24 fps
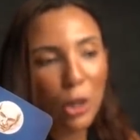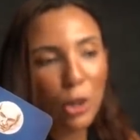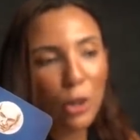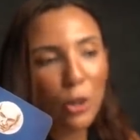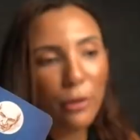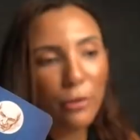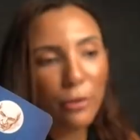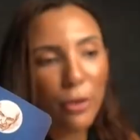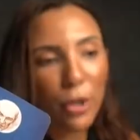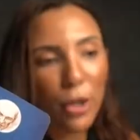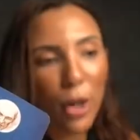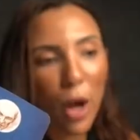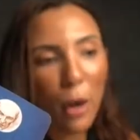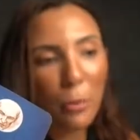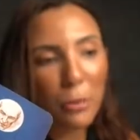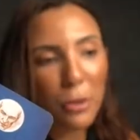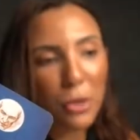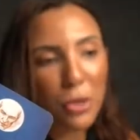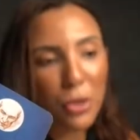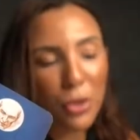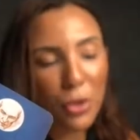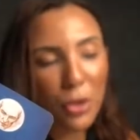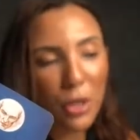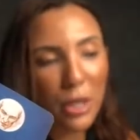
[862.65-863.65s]
Look for an
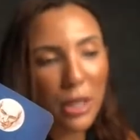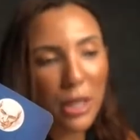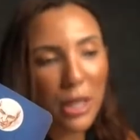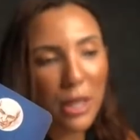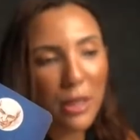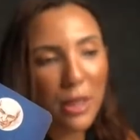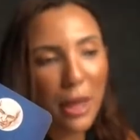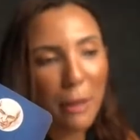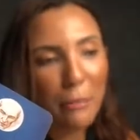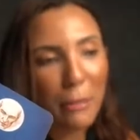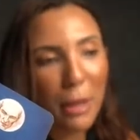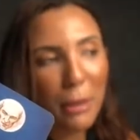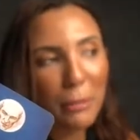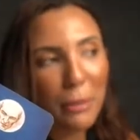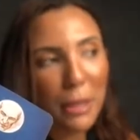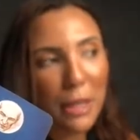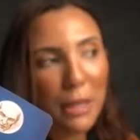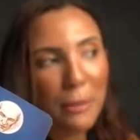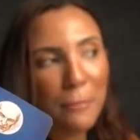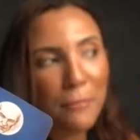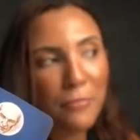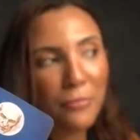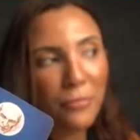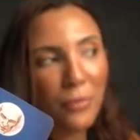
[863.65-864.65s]
opportunity that
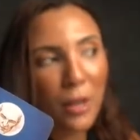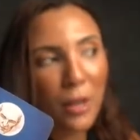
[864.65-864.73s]
maybe